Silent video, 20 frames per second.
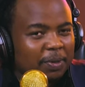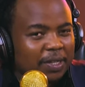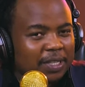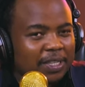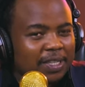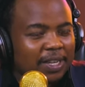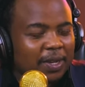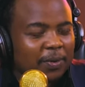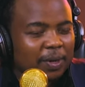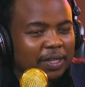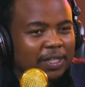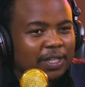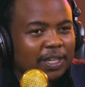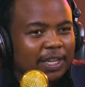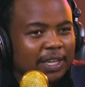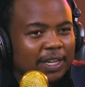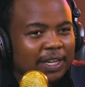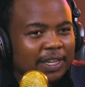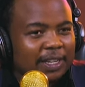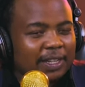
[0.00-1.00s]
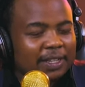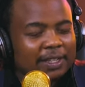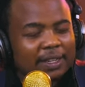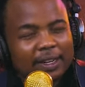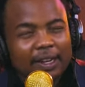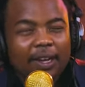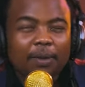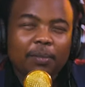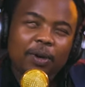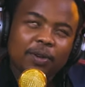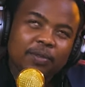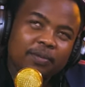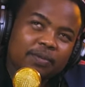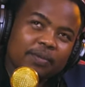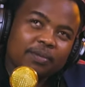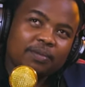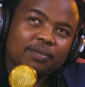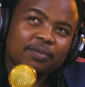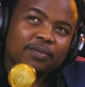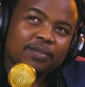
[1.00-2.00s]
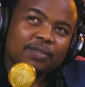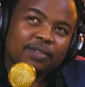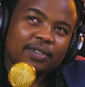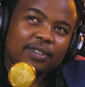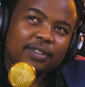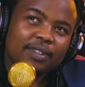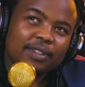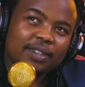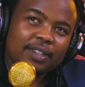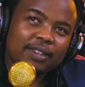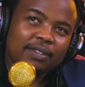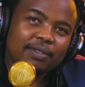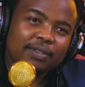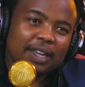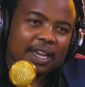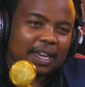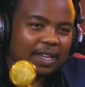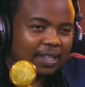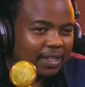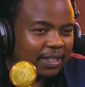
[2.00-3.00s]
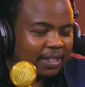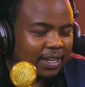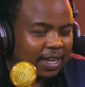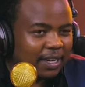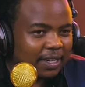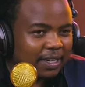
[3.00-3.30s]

How many pieces are in one chicken? Is about eight,